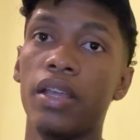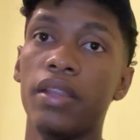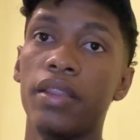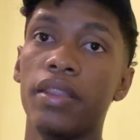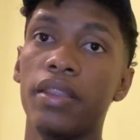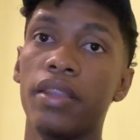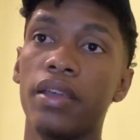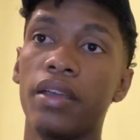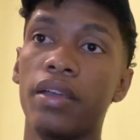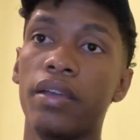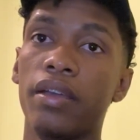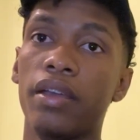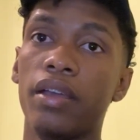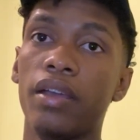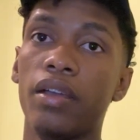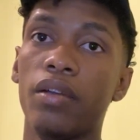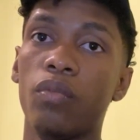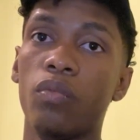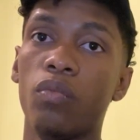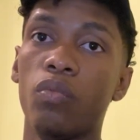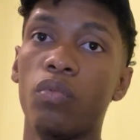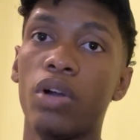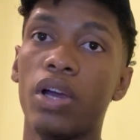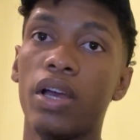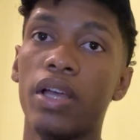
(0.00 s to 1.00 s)
The
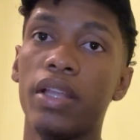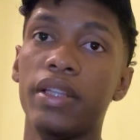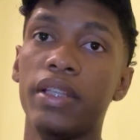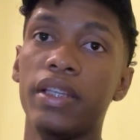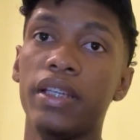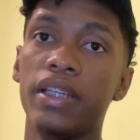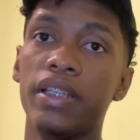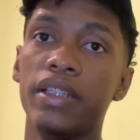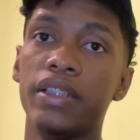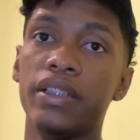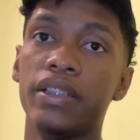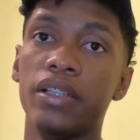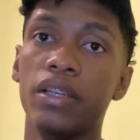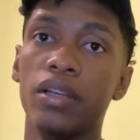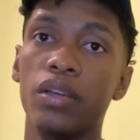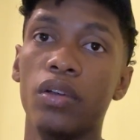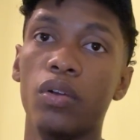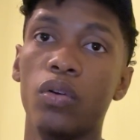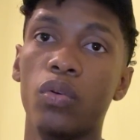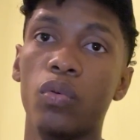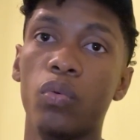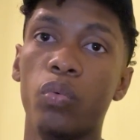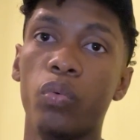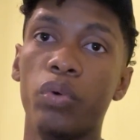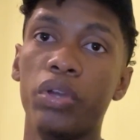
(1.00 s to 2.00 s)
one is
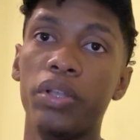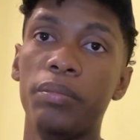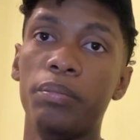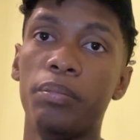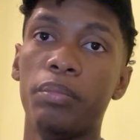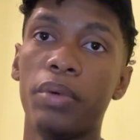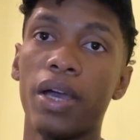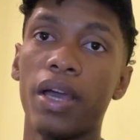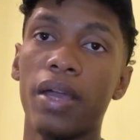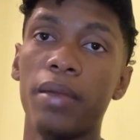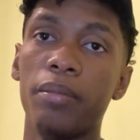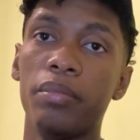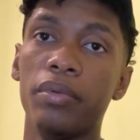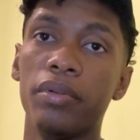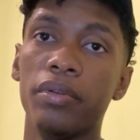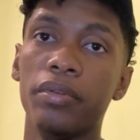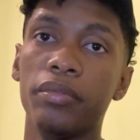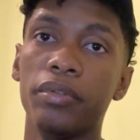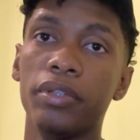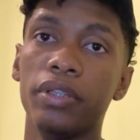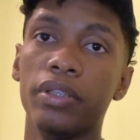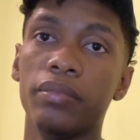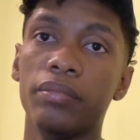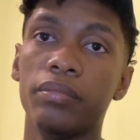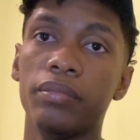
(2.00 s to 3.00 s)
windpipe,
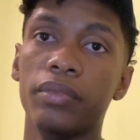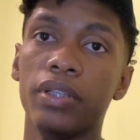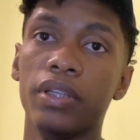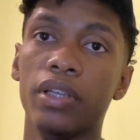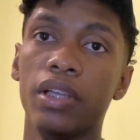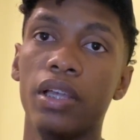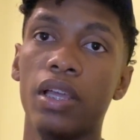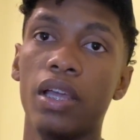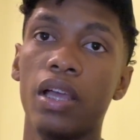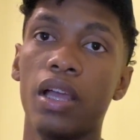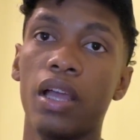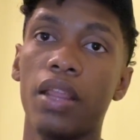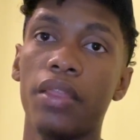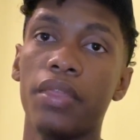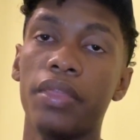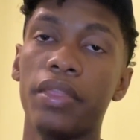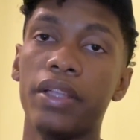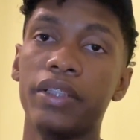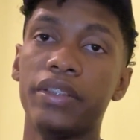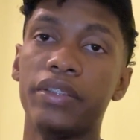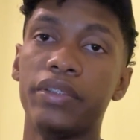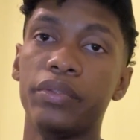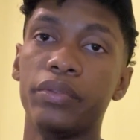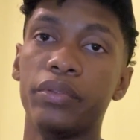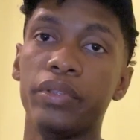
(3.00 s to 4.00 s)

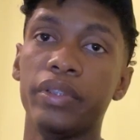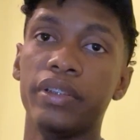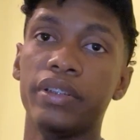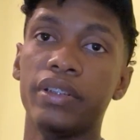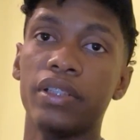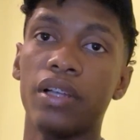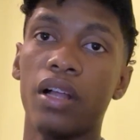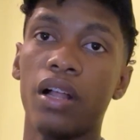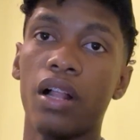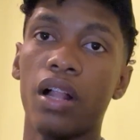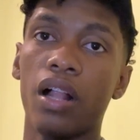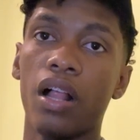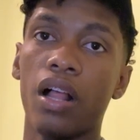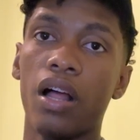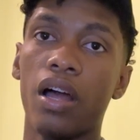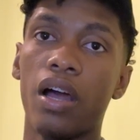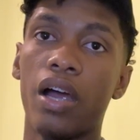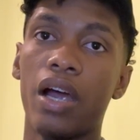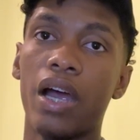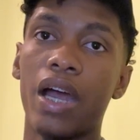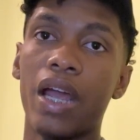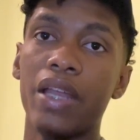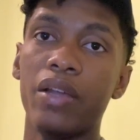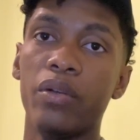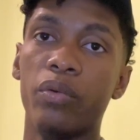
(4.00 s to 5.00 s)
the two is
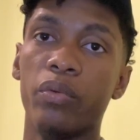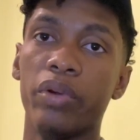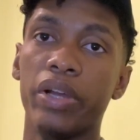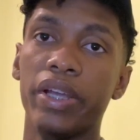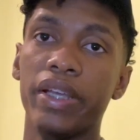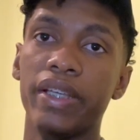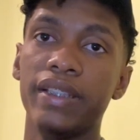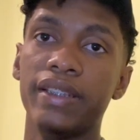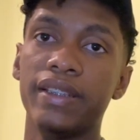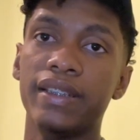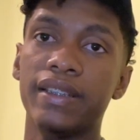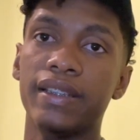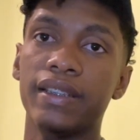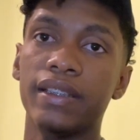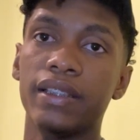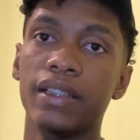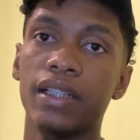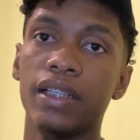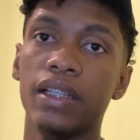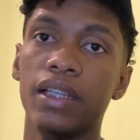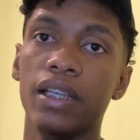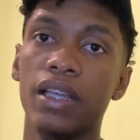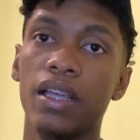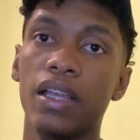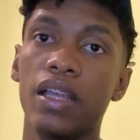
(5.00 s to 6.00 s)
airways,
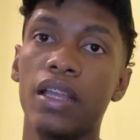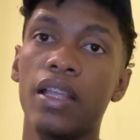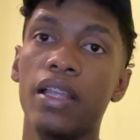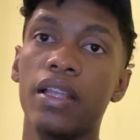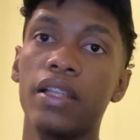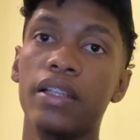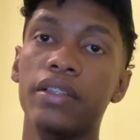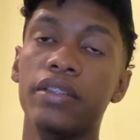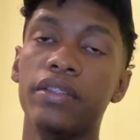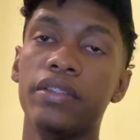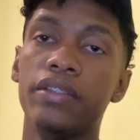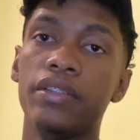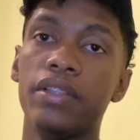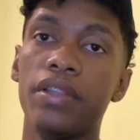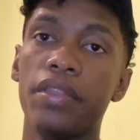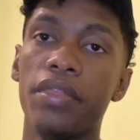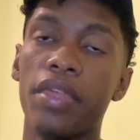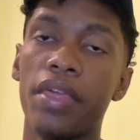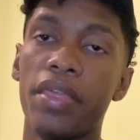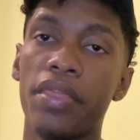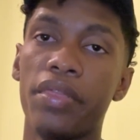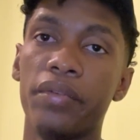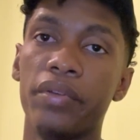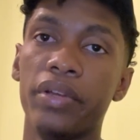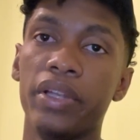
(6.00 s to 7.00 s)

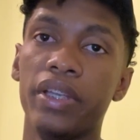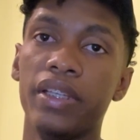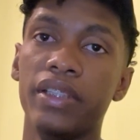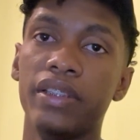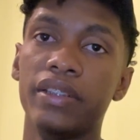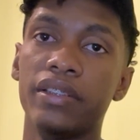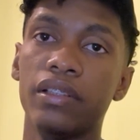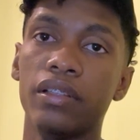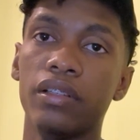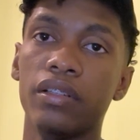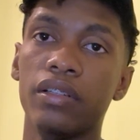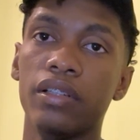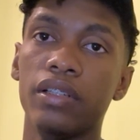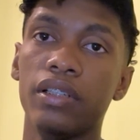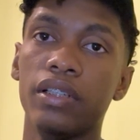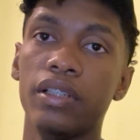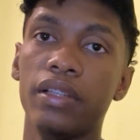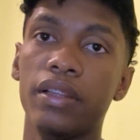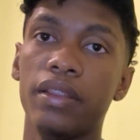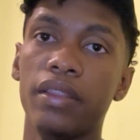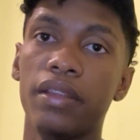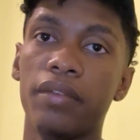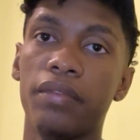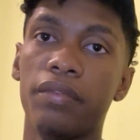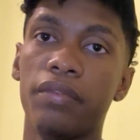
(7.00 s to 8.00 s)
the three is
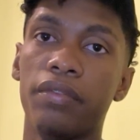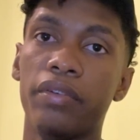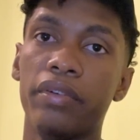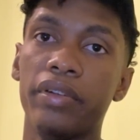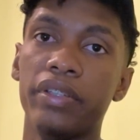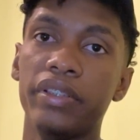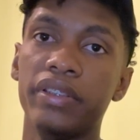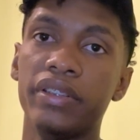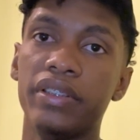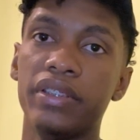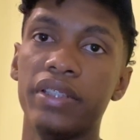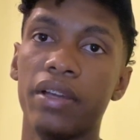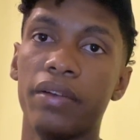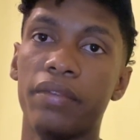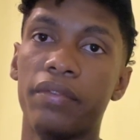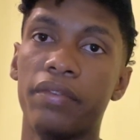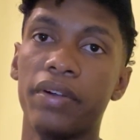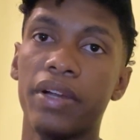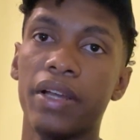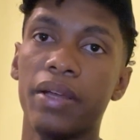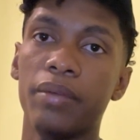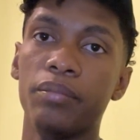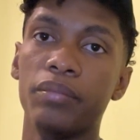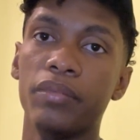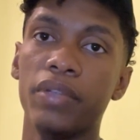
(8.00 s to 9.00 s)
lung, the four is
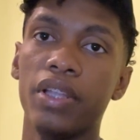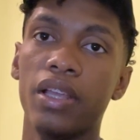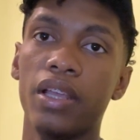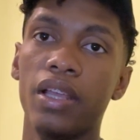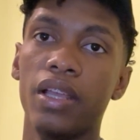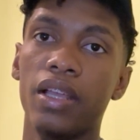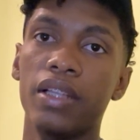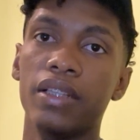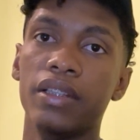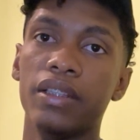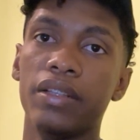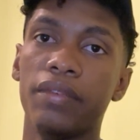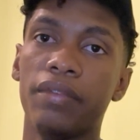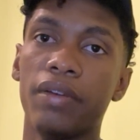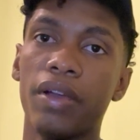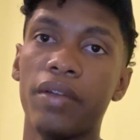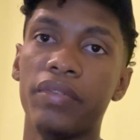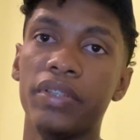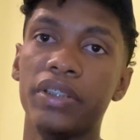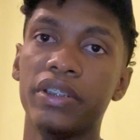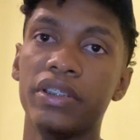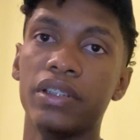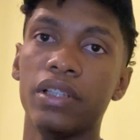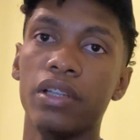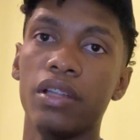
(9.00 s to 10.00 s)
diaphragm, the
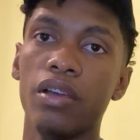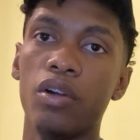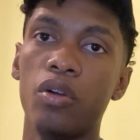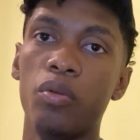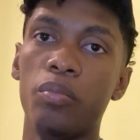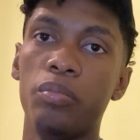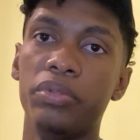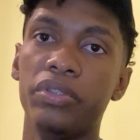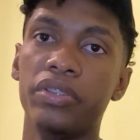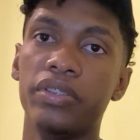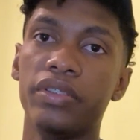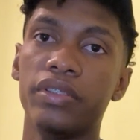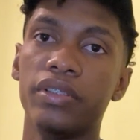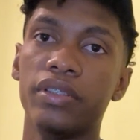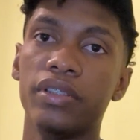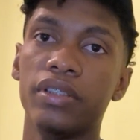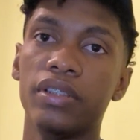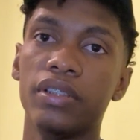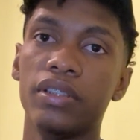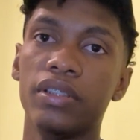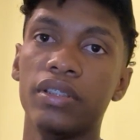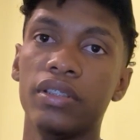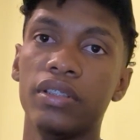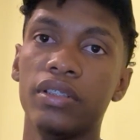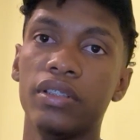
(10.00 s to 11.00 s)
five is lobes,
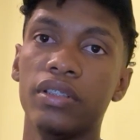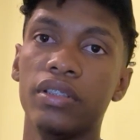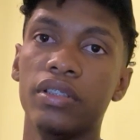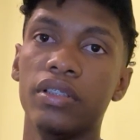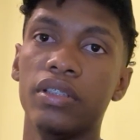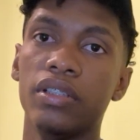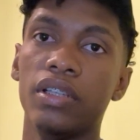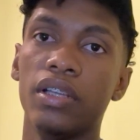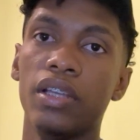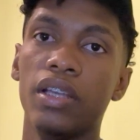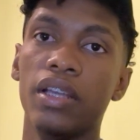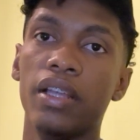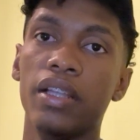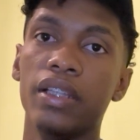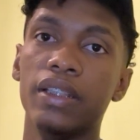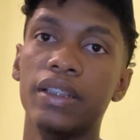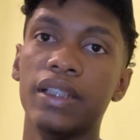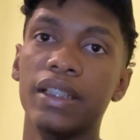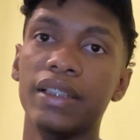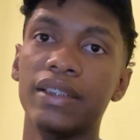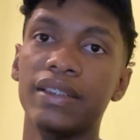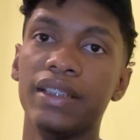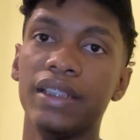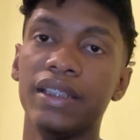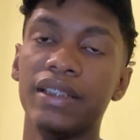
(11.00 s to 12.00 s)

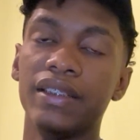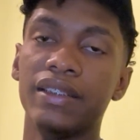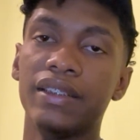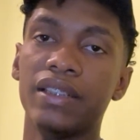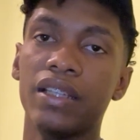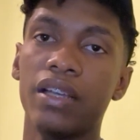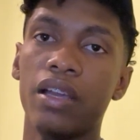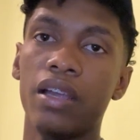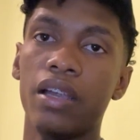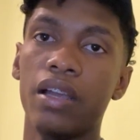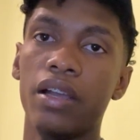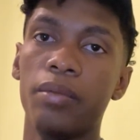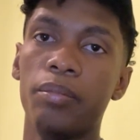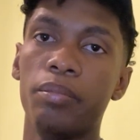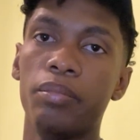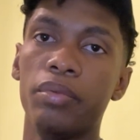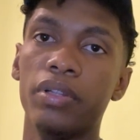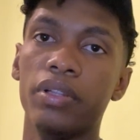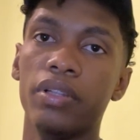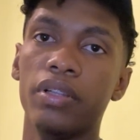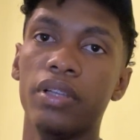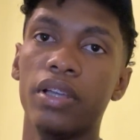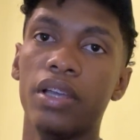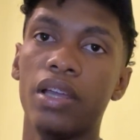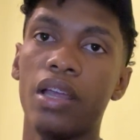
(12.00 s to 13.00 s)
the six is heart,
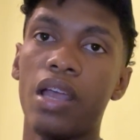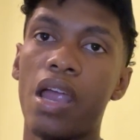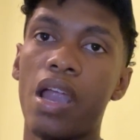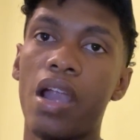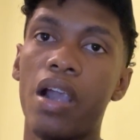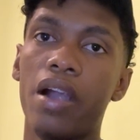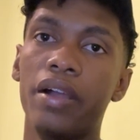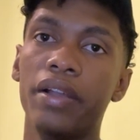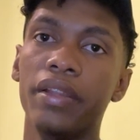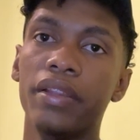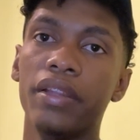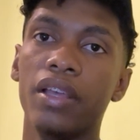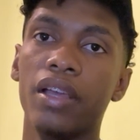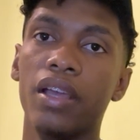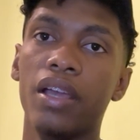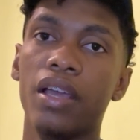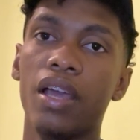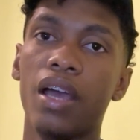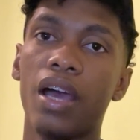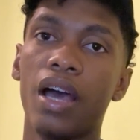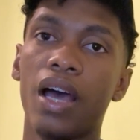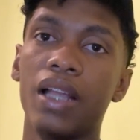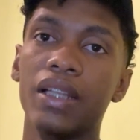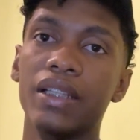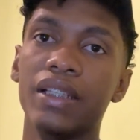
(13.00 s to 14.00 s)

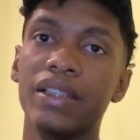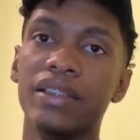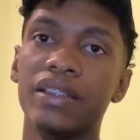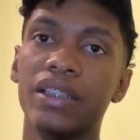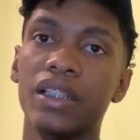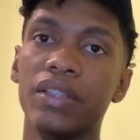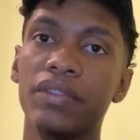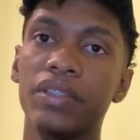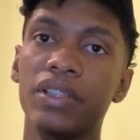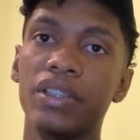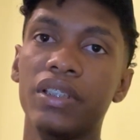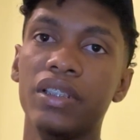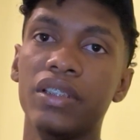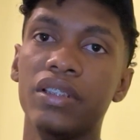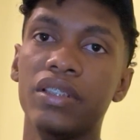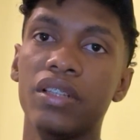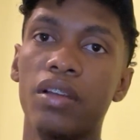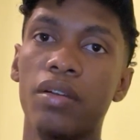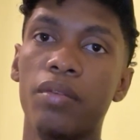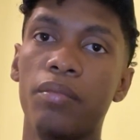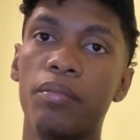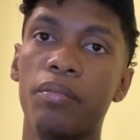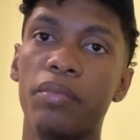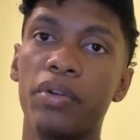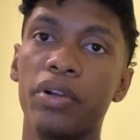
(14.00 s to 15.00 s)
and the seven is
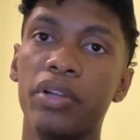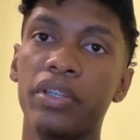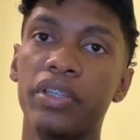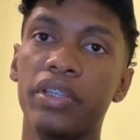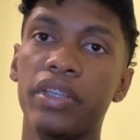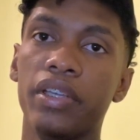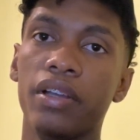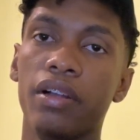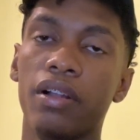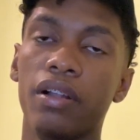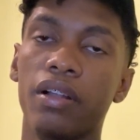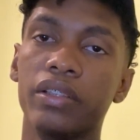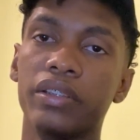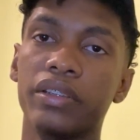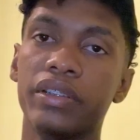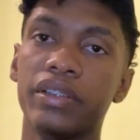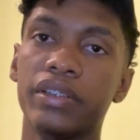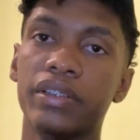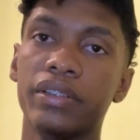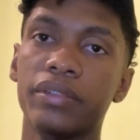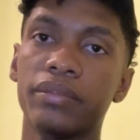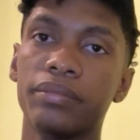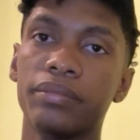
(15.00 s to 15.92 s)
bronchioles.